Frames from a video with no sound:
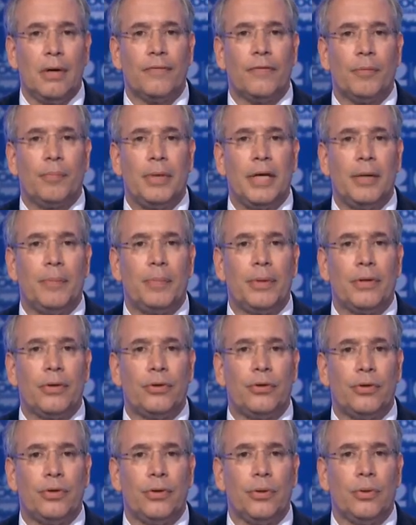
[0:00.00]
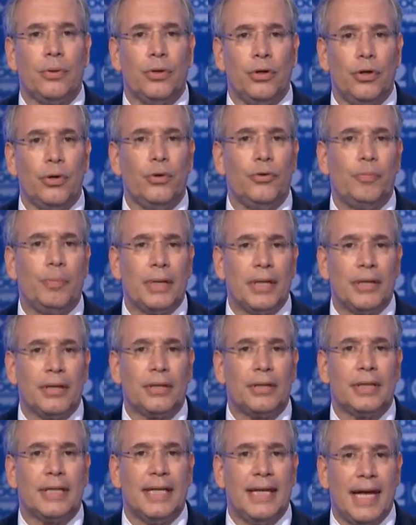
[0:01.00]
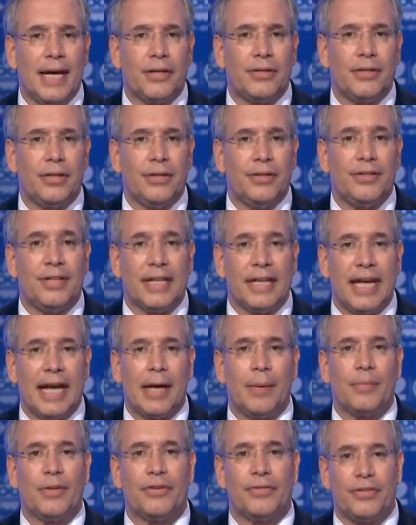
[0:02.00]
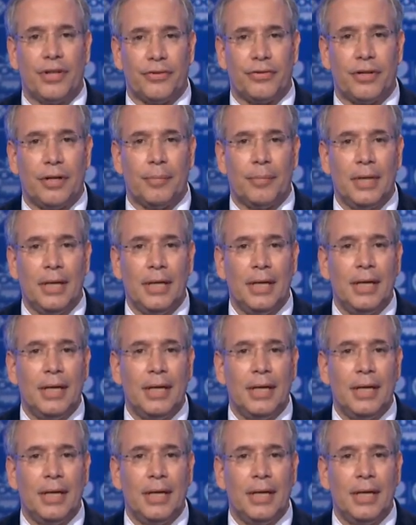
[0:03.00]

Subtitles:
for people to use political connections to game the system.